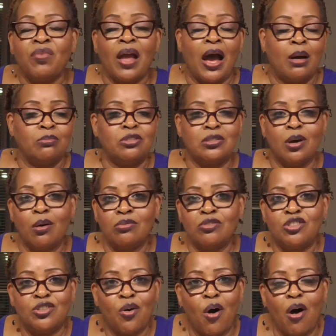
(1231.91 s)
I'm so
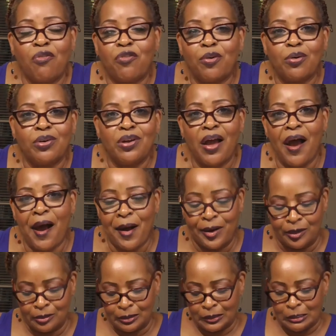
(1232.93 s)
joyful,
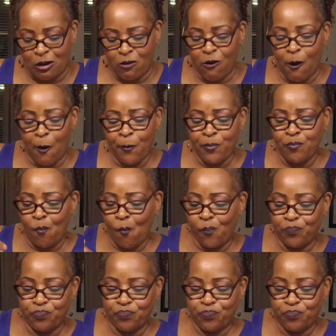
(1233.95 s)
y'all. You know,